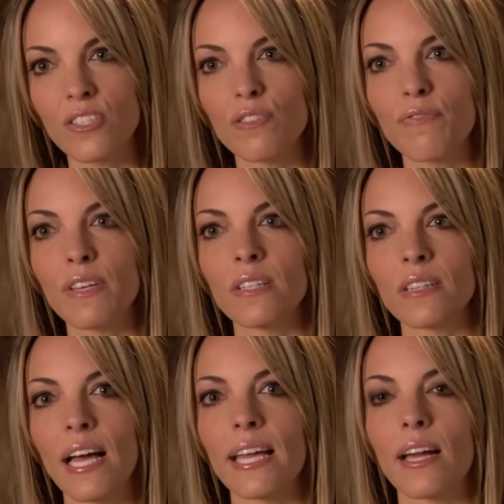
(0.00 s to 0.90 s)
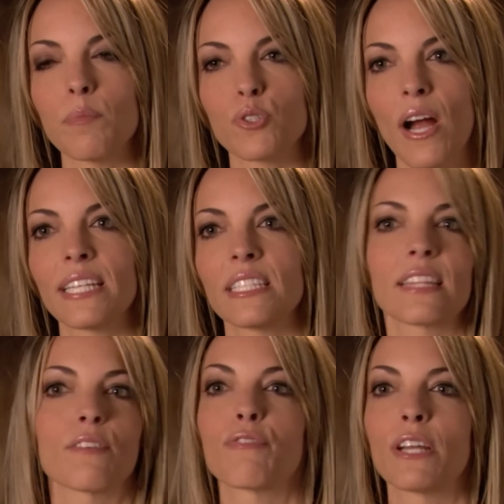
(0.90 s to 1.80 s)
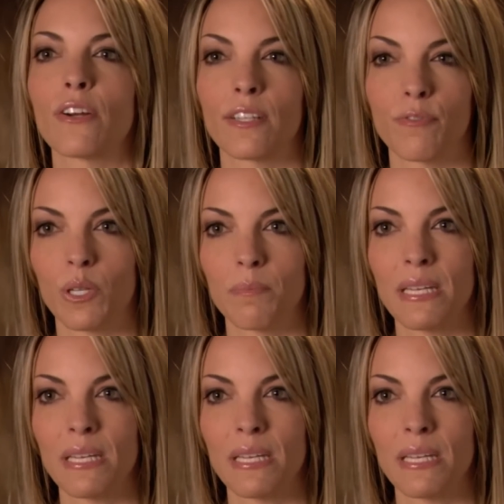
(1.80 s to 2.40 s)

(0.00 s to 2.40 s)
just feel like I'm trying to take the fear out of what it